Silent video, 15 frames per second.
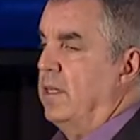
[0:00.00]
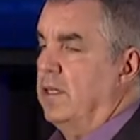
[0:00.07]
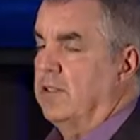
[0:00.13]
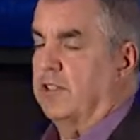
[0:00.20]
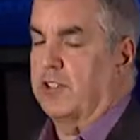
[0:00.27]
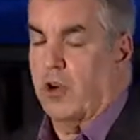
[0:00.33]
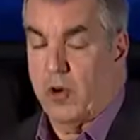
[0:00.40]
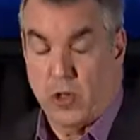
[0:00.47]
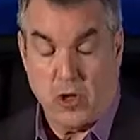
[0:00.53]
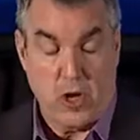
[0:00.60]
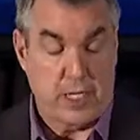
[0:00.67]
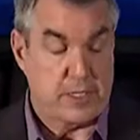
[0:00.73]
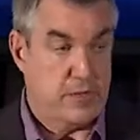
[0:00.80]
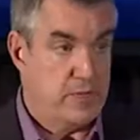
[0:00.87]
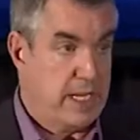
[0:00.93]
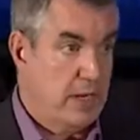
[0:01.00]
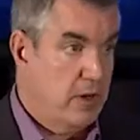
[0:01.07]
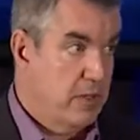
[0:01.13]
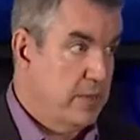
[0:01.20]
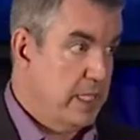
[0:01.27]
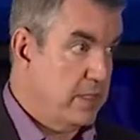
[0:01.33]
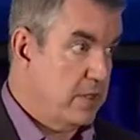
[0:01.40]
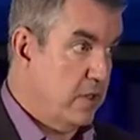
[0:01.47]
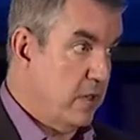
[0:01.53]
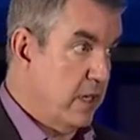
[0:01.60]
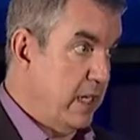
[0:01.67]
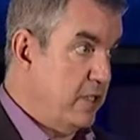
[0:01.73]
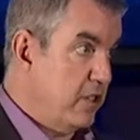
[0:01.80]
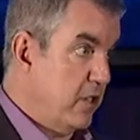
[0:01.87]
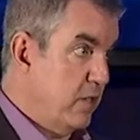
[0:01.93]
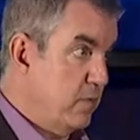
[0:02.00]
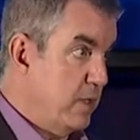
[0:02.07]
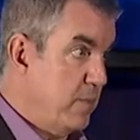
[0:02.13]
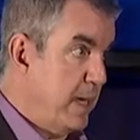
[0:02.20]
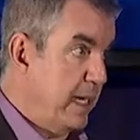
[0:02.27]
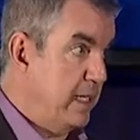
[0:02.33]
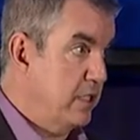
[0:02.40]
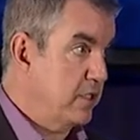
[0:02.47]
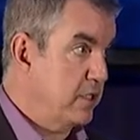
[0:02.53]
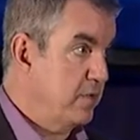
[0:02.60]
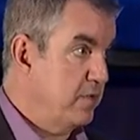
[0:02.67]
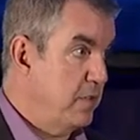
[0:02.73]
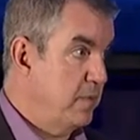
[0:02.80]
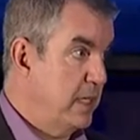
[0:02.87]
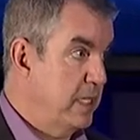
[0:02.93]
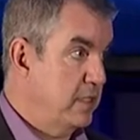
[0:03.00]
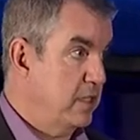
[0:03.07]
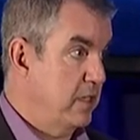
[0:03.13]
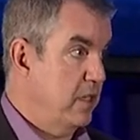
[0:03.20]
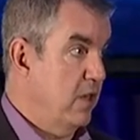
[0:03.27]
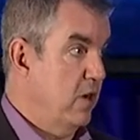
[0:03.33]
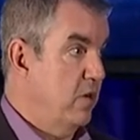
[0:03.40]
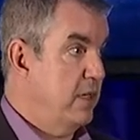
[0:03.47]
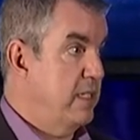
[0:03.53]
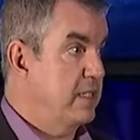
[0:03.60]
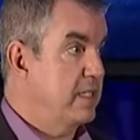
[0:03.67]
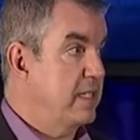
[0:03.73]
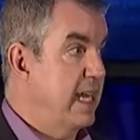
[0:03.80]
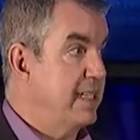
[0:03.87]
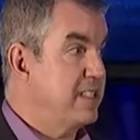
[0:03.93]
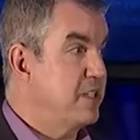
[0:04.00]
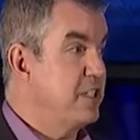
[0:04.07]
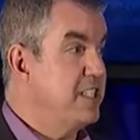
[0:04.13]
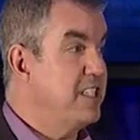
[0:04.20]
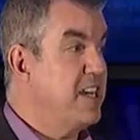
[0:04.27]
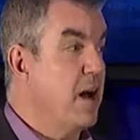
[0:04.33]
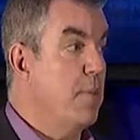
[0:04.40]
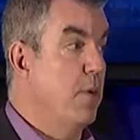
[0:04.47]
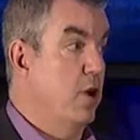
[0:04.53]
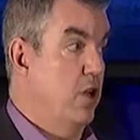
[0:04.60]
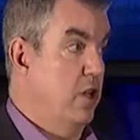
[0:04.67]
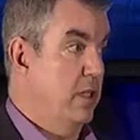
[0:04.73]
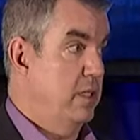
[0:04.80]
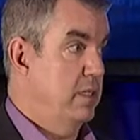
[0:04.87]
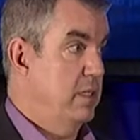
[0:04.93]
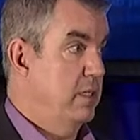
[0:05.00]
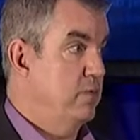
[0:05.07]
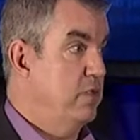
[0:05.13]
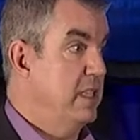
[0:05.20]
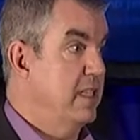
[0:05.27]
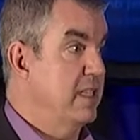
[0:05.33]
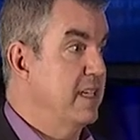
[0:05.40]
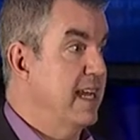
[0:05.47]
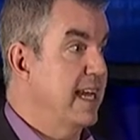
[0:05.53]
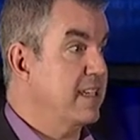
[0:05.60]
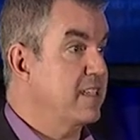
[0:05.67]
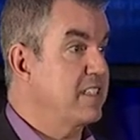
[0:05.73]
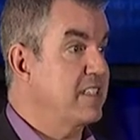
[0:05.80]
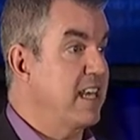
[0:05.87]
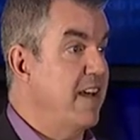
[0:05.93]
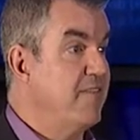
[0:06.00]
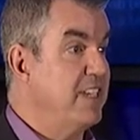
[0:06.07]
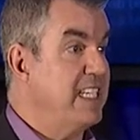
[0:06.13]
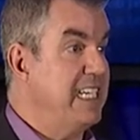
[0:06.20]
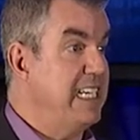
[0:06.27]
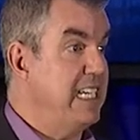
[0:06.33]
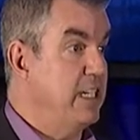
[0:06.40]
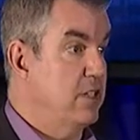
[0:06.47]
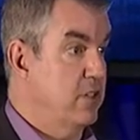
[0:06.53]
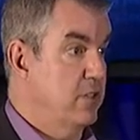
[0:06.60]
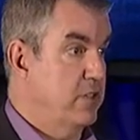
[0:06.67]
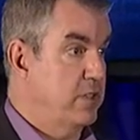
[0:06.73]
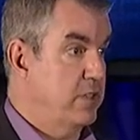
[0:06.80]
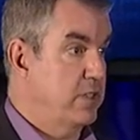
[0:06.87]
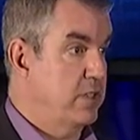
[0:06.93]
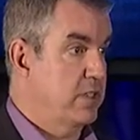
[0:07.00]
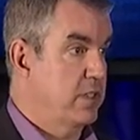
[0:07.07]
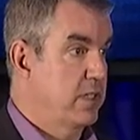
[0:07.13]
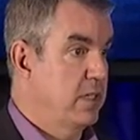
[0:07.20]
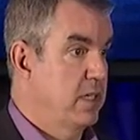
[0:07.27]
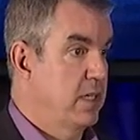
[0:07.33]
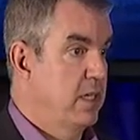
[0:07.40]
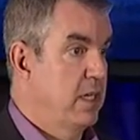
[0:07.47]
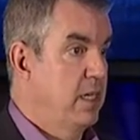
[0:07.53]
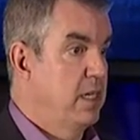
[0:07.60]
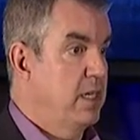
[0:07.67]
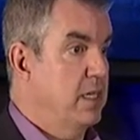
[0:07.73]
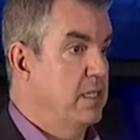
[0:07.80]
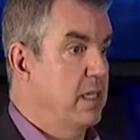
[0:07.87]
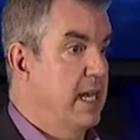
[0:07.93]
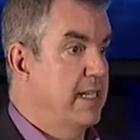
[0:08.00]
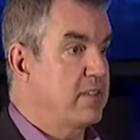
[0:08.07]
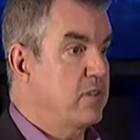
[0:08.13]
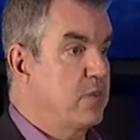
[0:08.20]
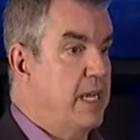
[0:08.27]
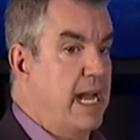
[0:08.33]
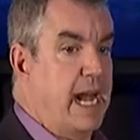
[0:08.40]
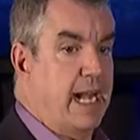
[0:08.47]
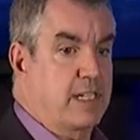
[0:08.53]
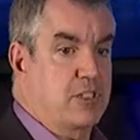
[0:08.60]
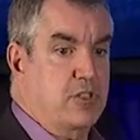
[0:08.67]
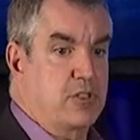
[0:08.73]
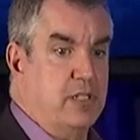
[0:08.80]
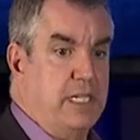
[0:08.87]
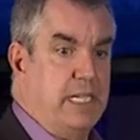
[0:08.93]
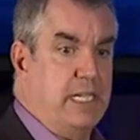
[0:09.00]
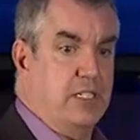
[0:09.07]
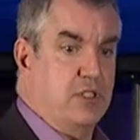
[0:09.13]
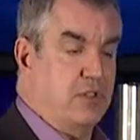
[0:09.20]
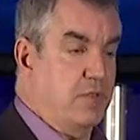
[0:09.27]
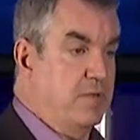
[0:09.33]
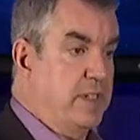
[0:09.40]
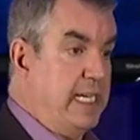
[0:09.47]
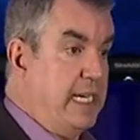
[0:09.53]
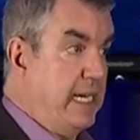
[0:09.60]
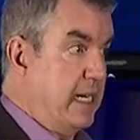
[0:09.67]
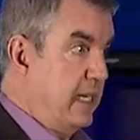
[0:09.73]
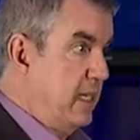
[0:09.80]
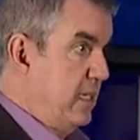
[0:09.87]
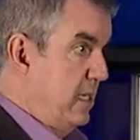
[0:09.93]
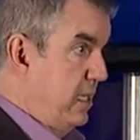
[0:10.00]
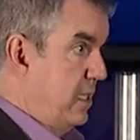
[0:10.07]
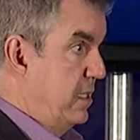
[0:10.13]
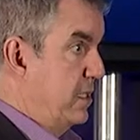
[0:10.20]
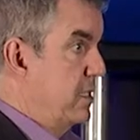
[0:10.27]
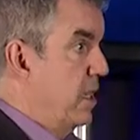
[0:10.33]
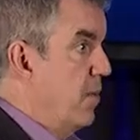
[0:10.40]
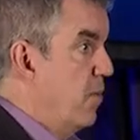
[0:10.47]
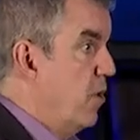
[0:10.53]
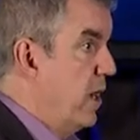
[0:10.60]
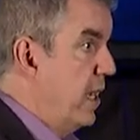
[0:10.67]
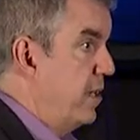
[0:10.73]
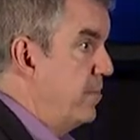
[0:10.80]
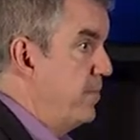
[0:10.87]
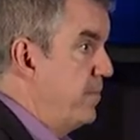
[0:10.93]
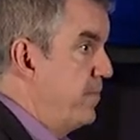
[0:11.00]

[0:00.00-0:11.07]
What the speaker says: The total cost of care in Minnesota, I shared it with Peggy just a few minutes ago, is set to double within the next 7 years unless we actually intervene in some way.